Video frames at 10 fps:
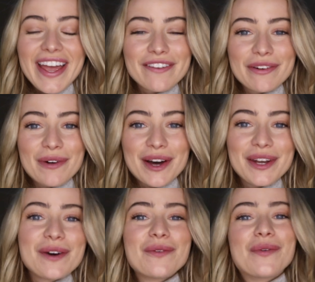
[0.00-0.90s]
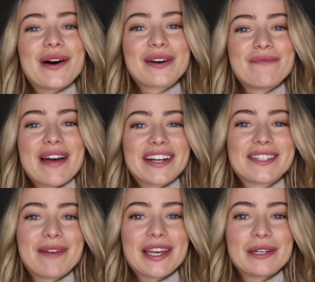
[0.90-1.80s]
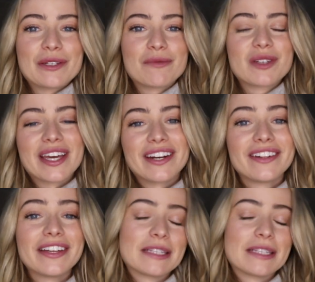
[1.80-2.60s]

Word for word: everyone, welcome back to my YouTube channel.